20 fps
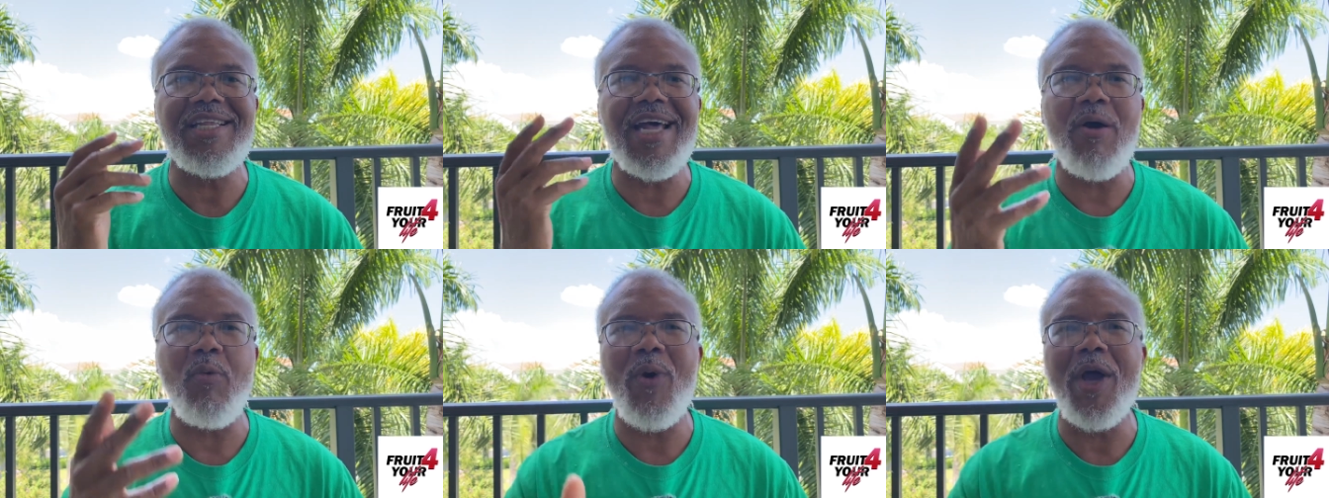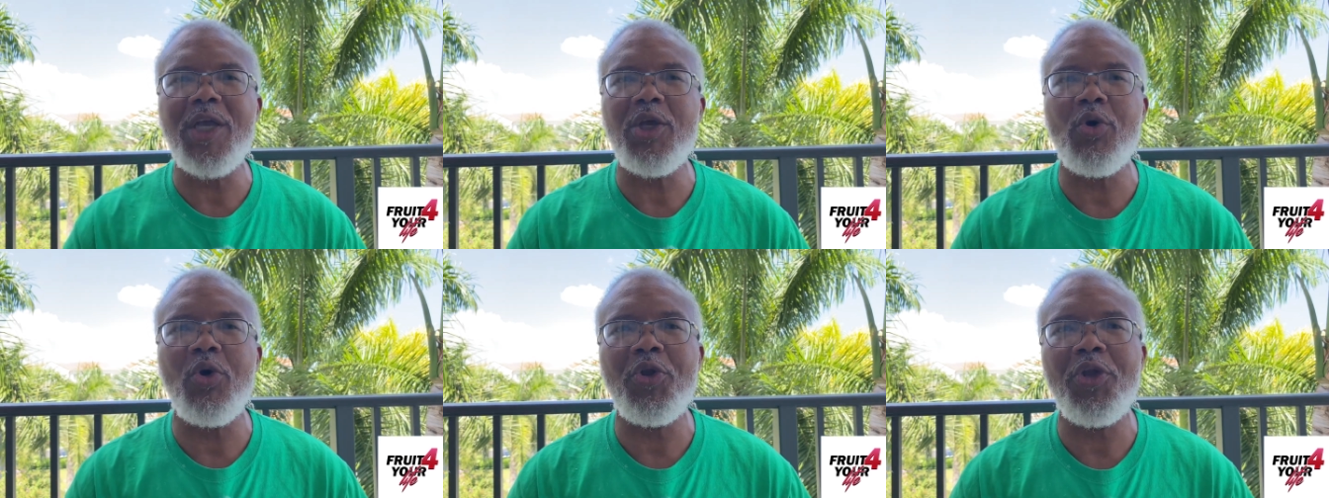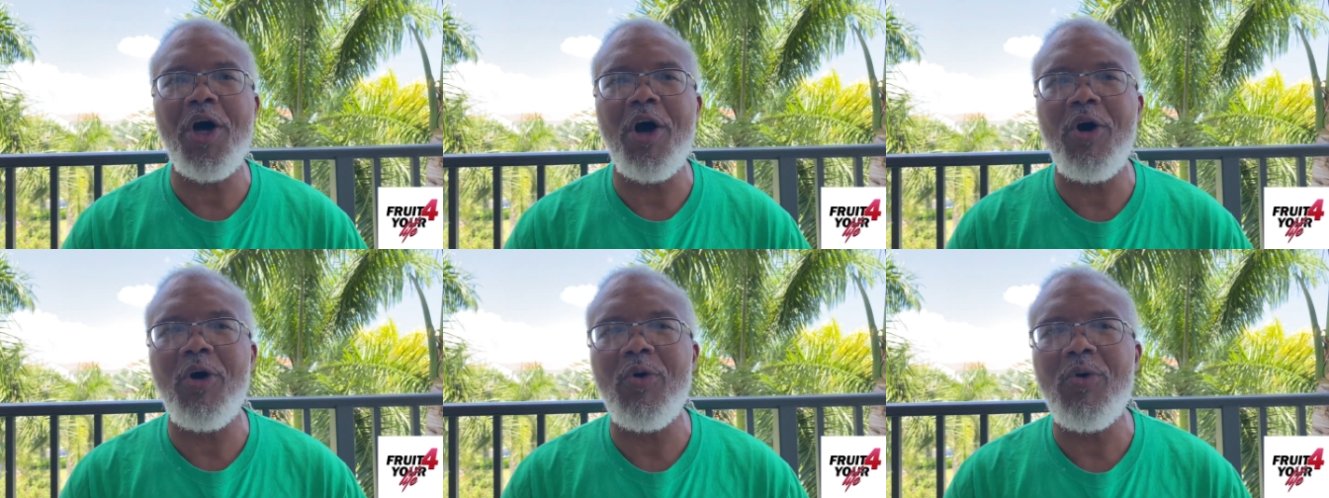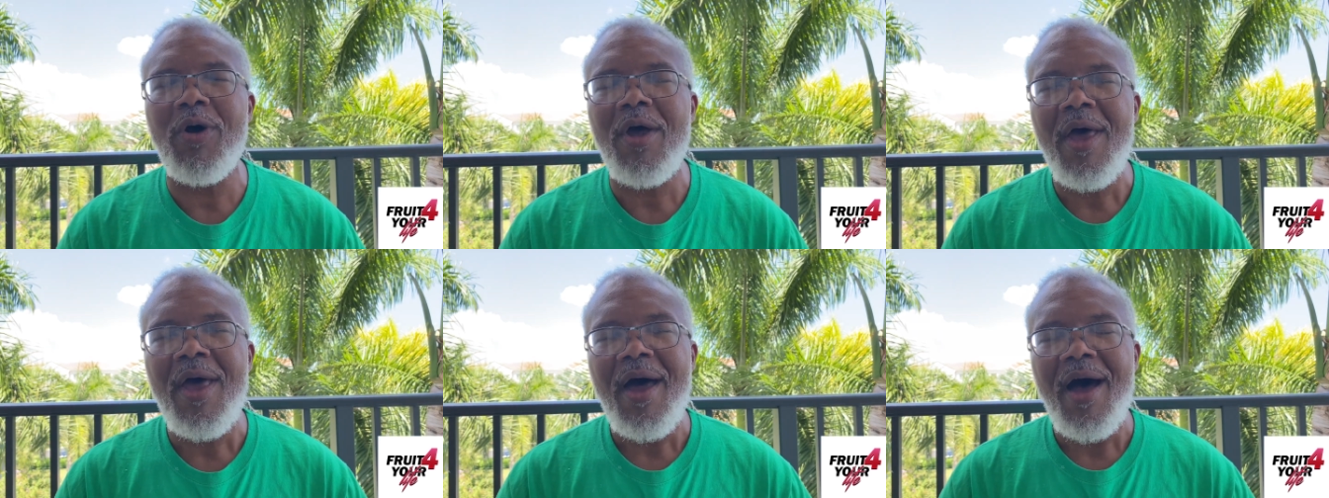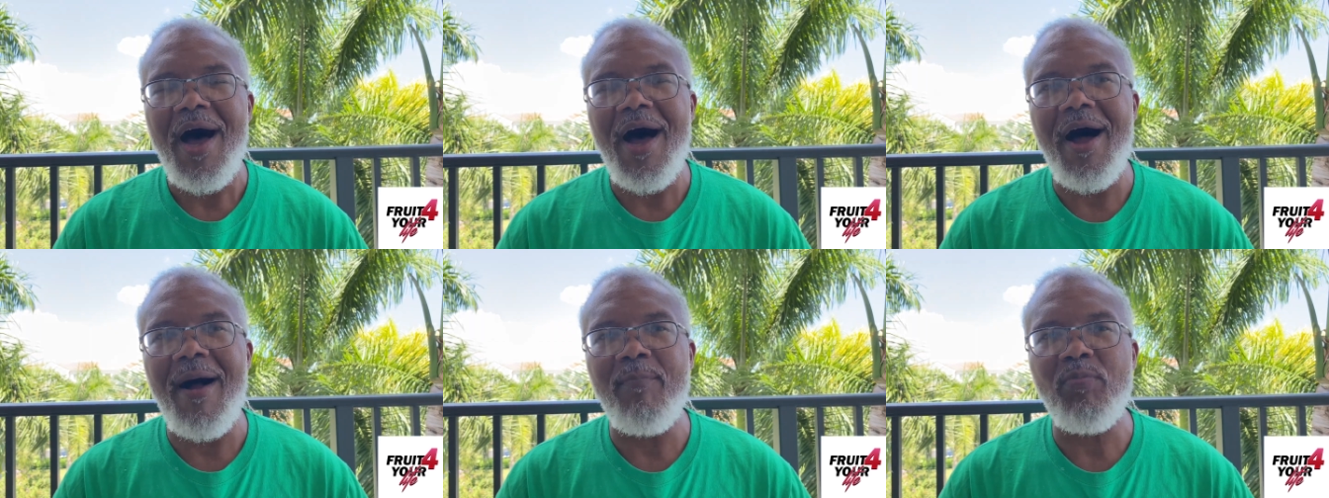That way you'll know
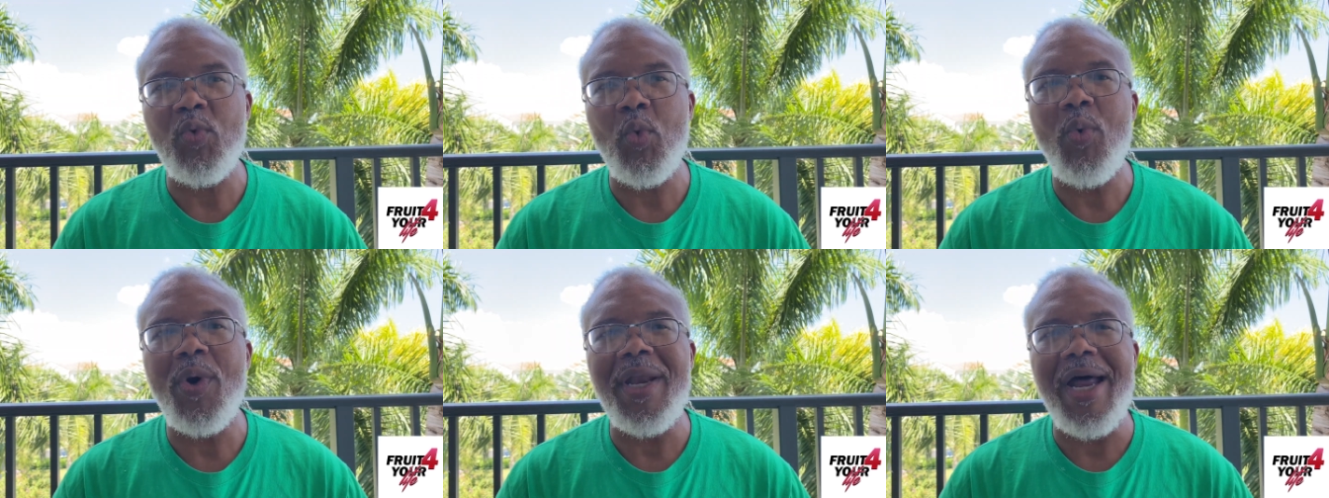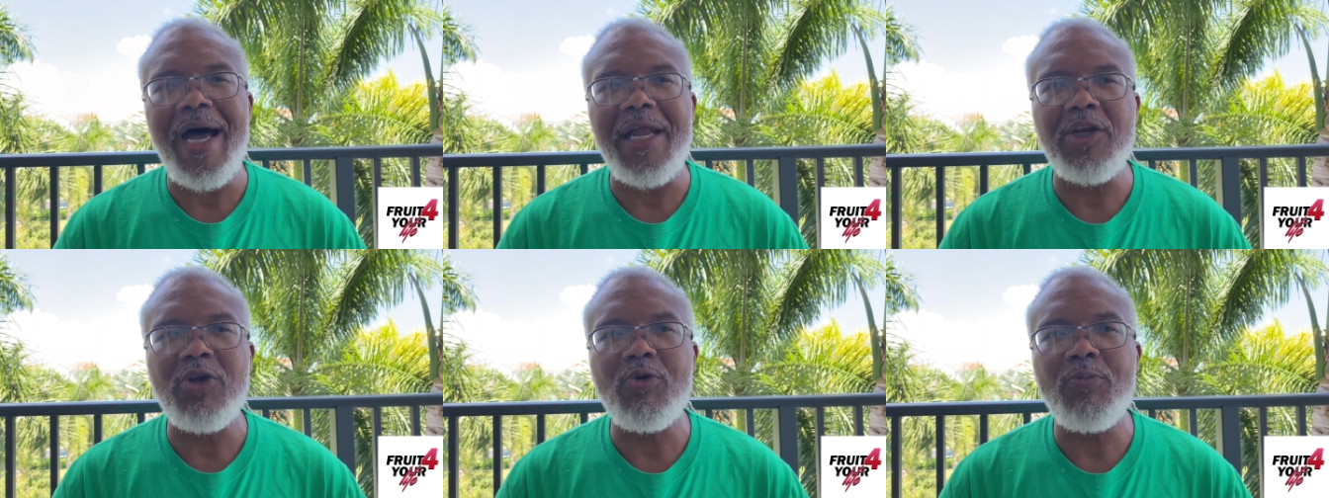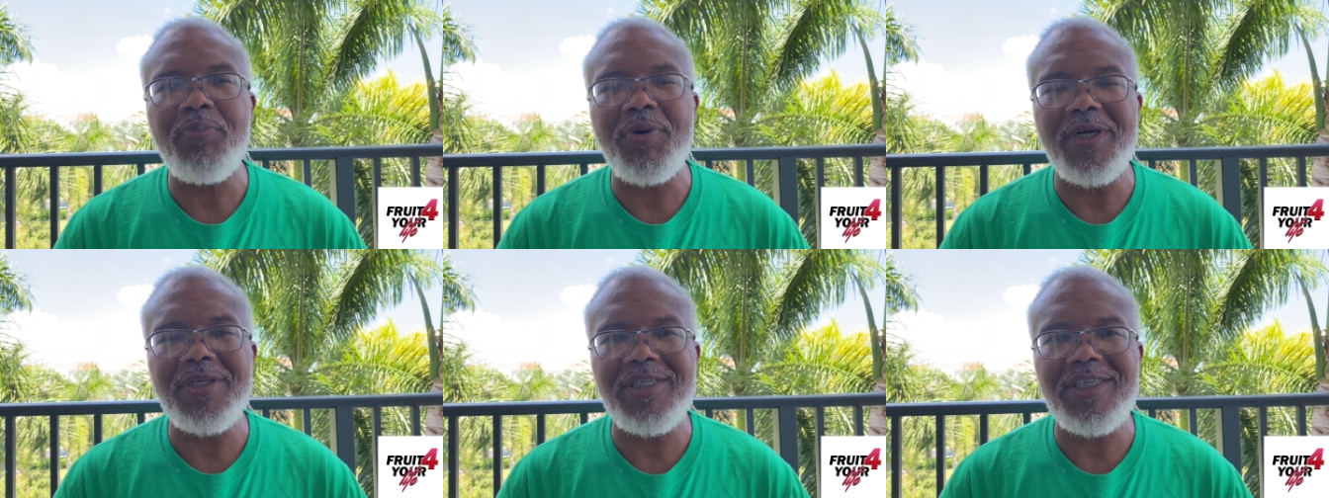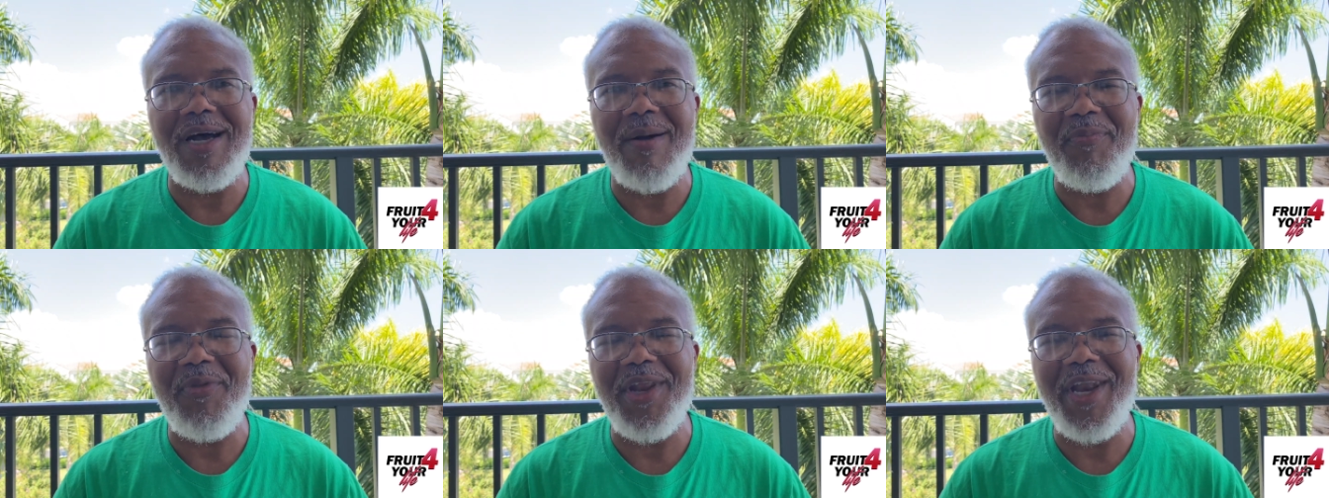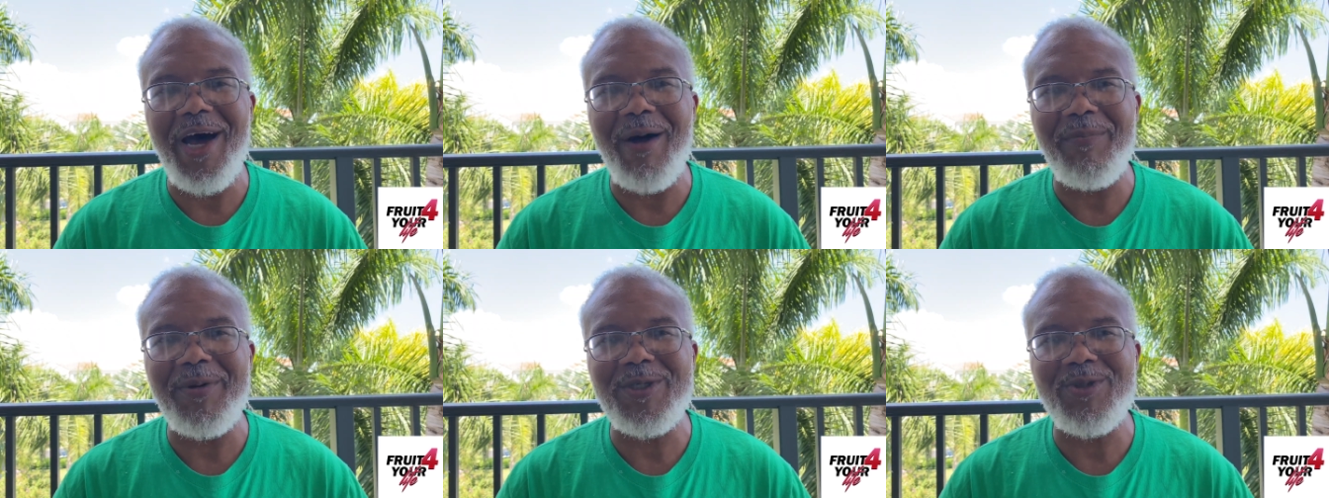um, when I do put
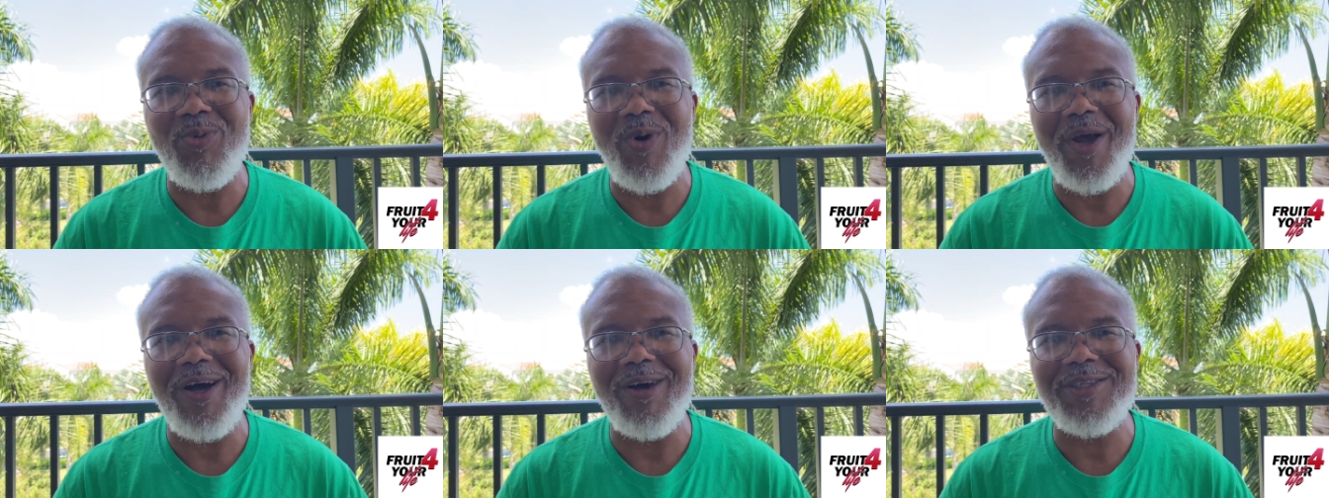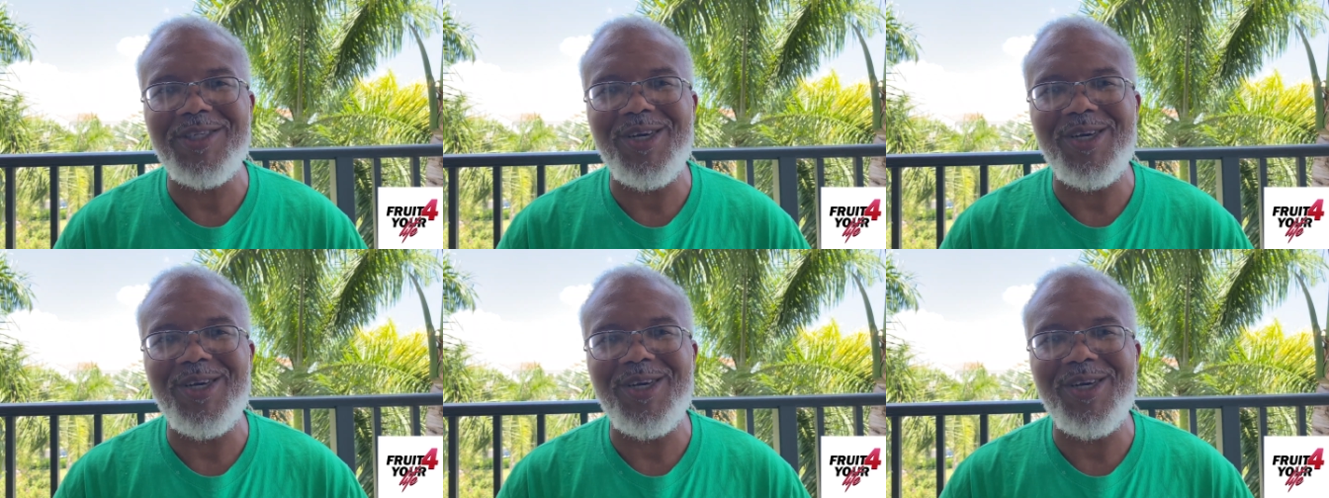something up as well.